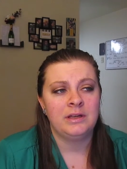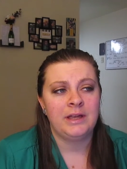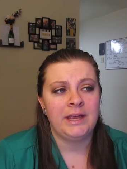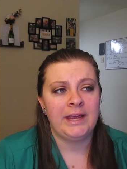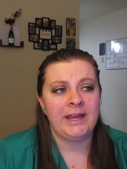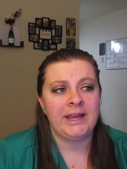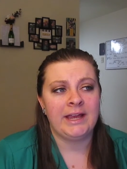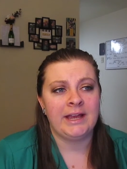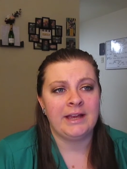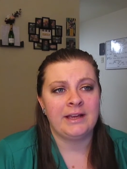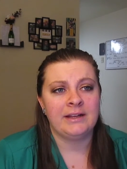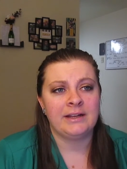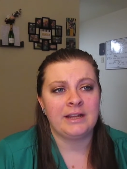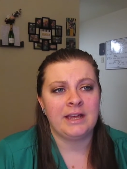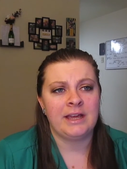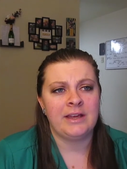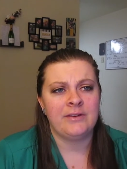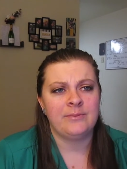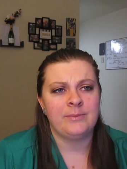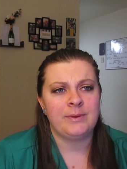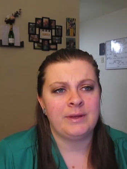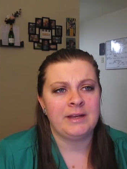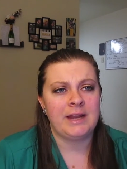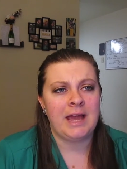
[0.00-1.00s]
and I
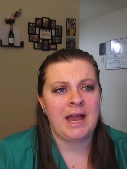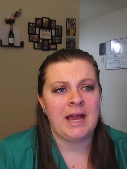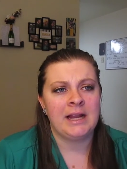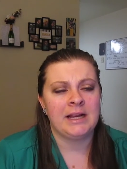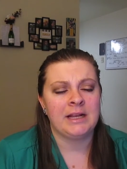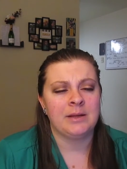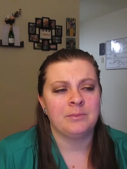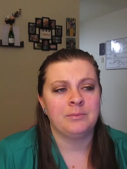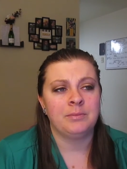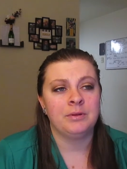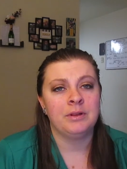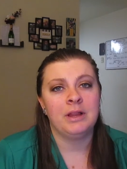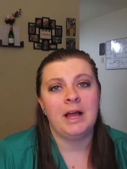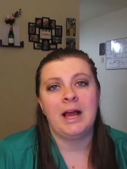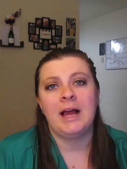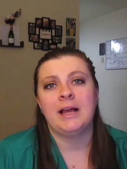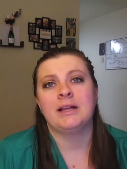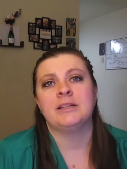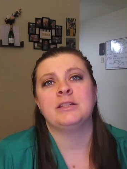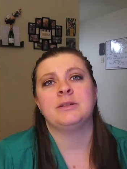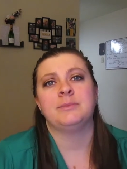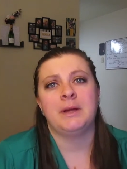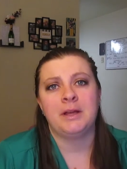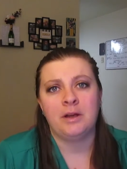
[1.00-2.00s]
have been adding
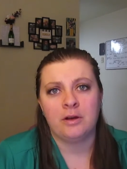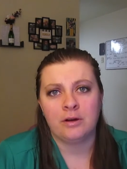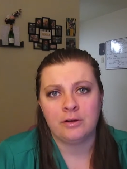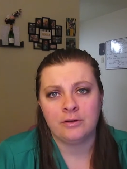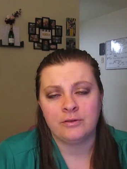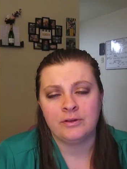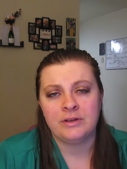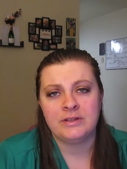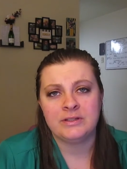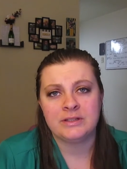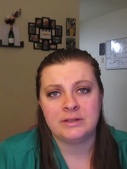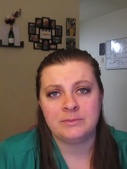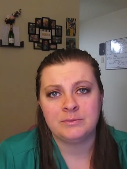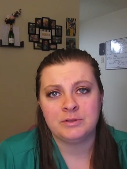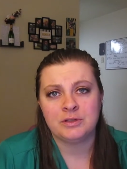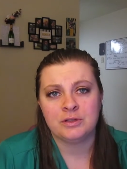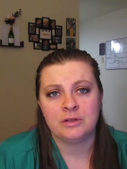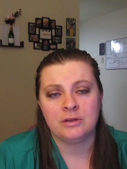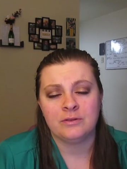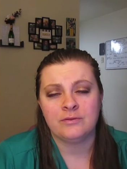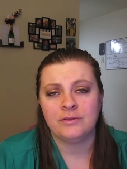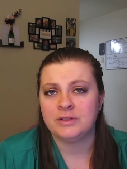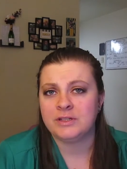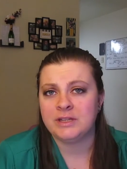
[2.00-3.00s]
plaque to my arteries I'm
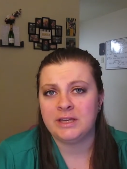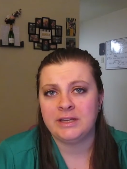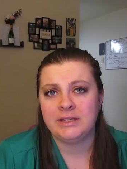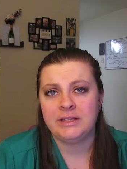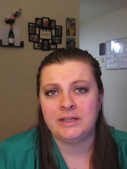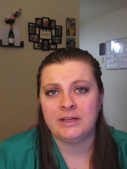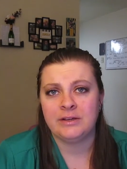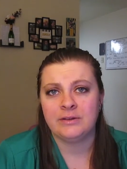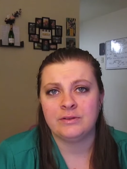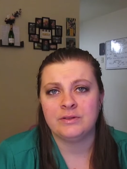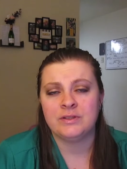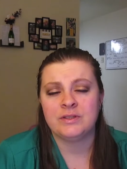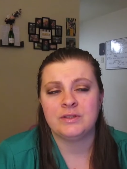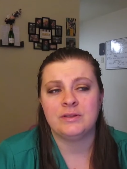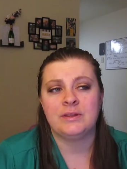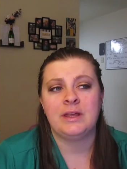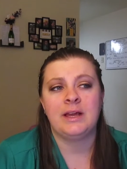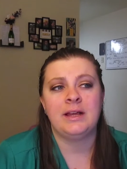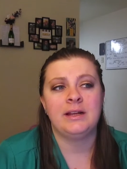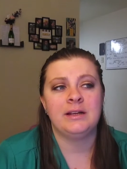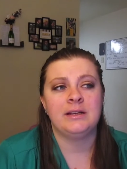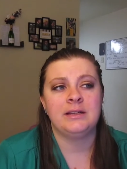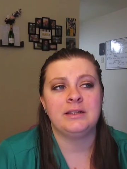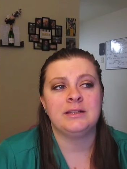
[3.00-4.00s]
sure for 10 years so
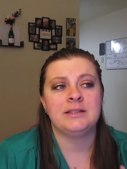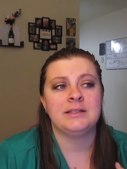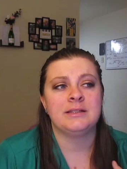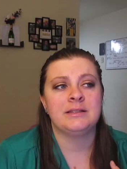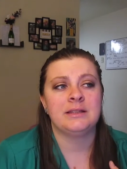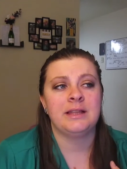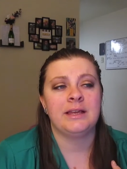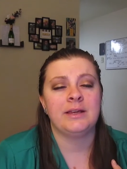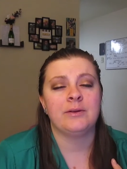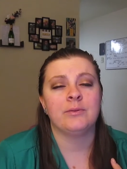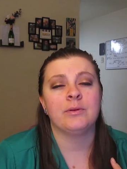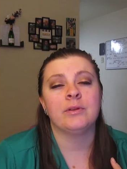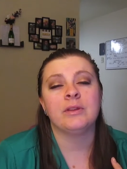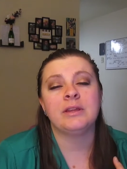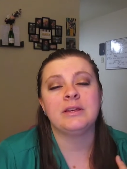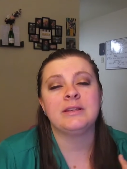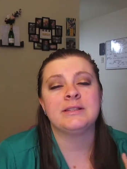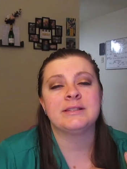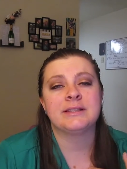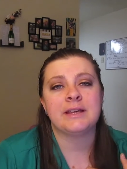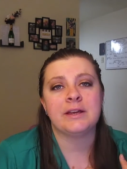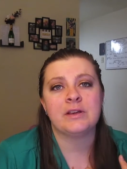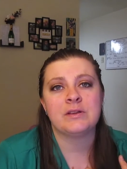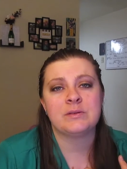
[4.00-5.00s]
that it like really
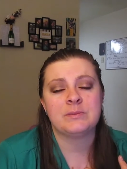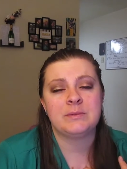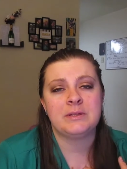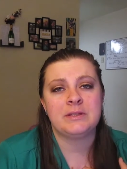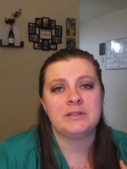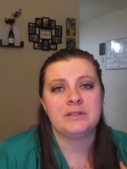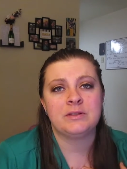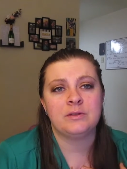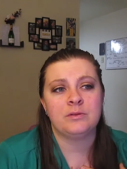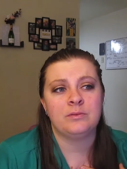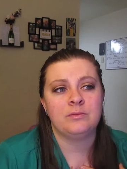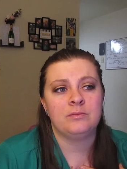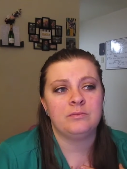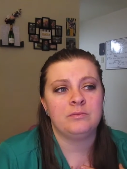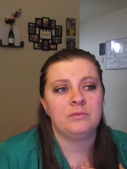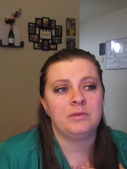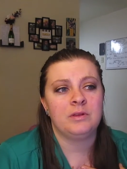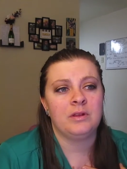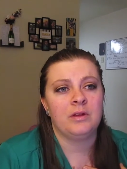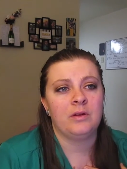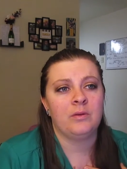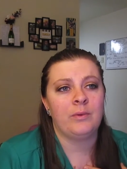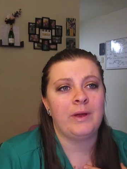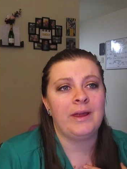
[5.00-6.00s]
scares me so
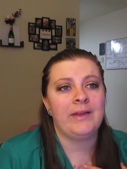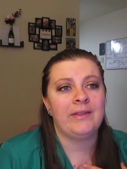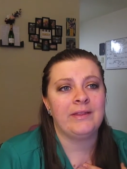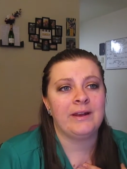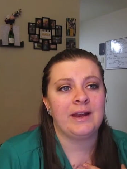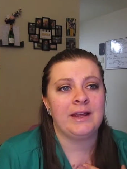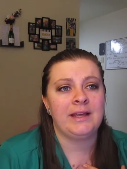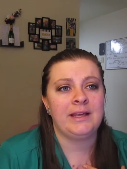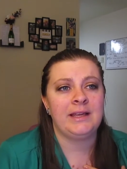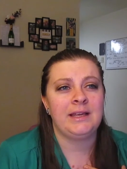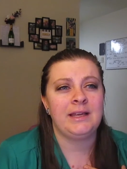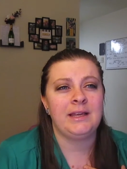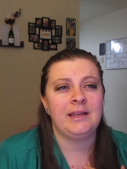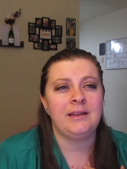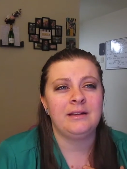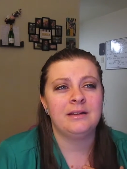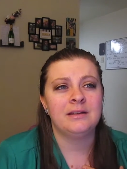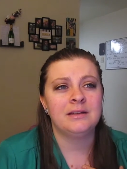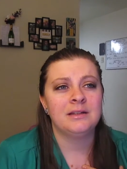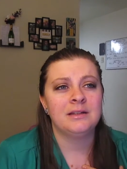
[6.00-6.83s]
the way that I eat